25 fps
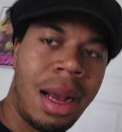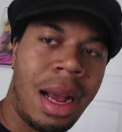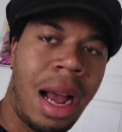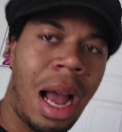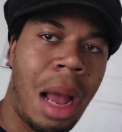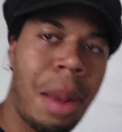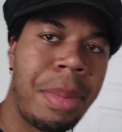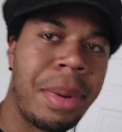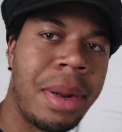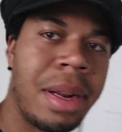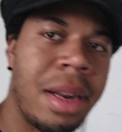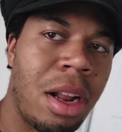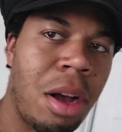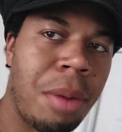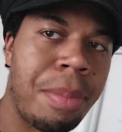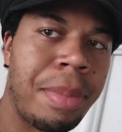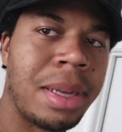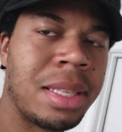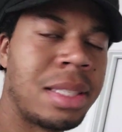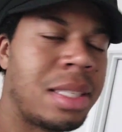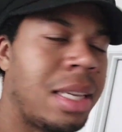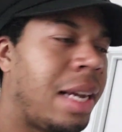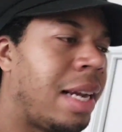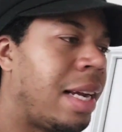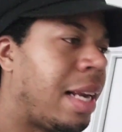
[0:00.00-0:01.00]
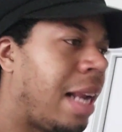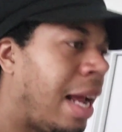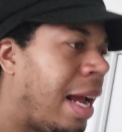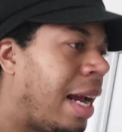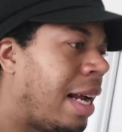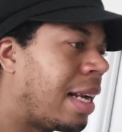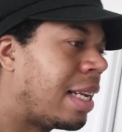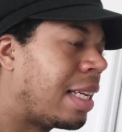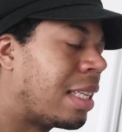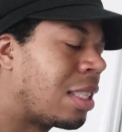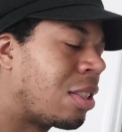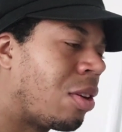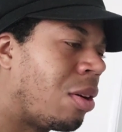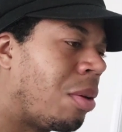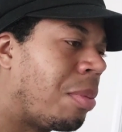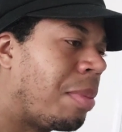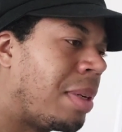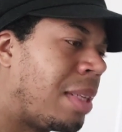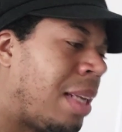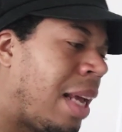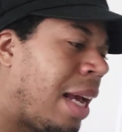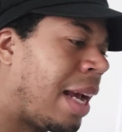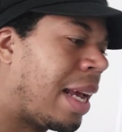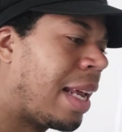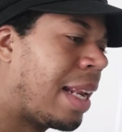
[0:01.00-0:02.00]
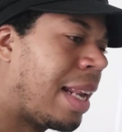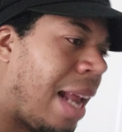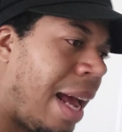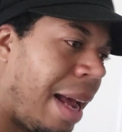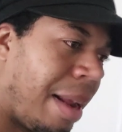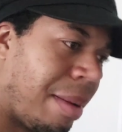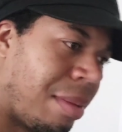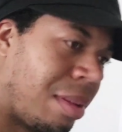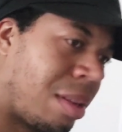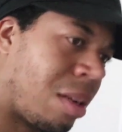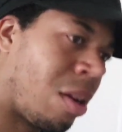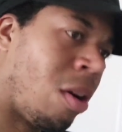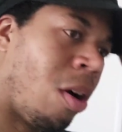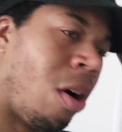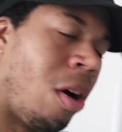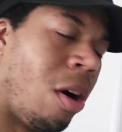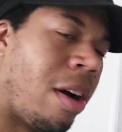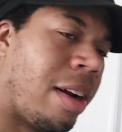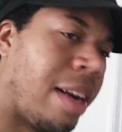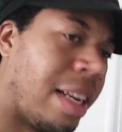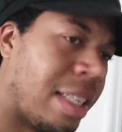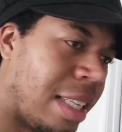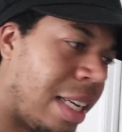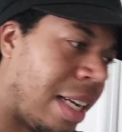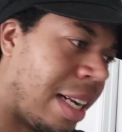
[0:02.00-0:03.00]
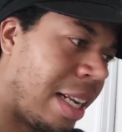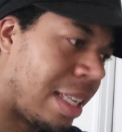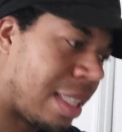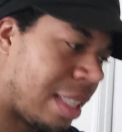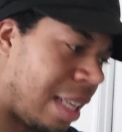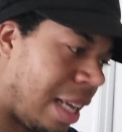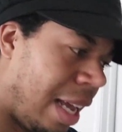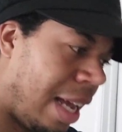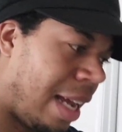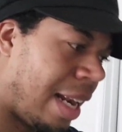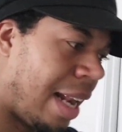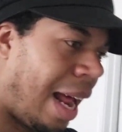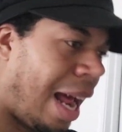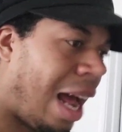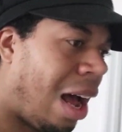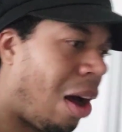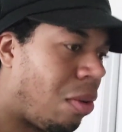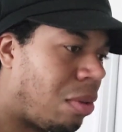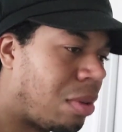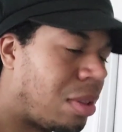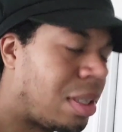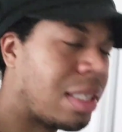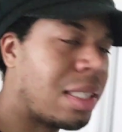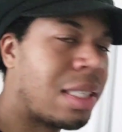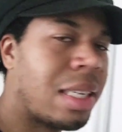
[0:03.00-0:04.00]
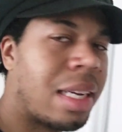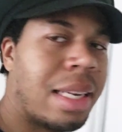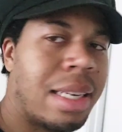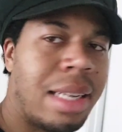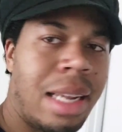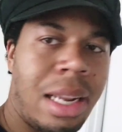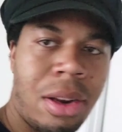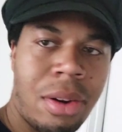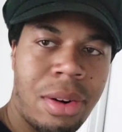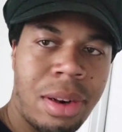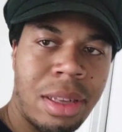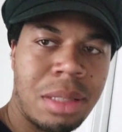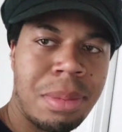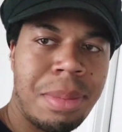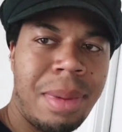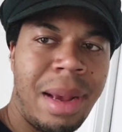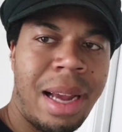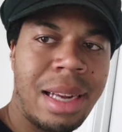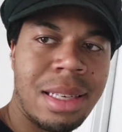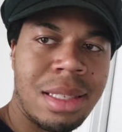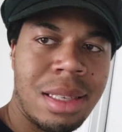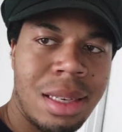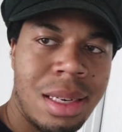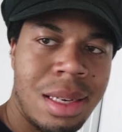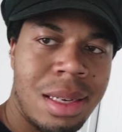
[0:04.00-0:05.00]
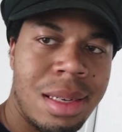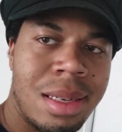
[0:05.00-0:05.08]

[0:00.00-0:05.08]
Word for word: Hyping it up by saying Andy's going to be taking that card that's in his head out just to continue this match.